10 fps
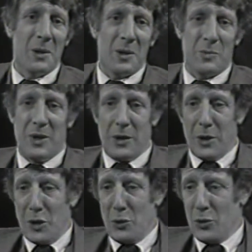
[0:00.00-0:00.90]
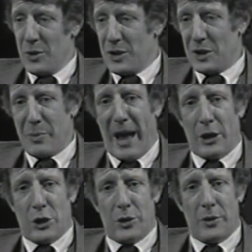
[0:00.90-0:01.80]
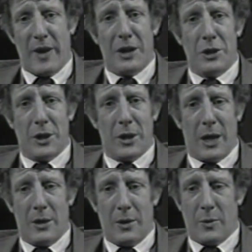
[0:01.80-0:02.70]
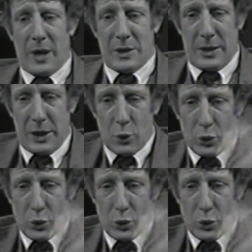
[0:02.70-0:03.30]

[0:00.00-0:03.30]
There's been an enormous expansion of energy and ideal, and quite suddenly it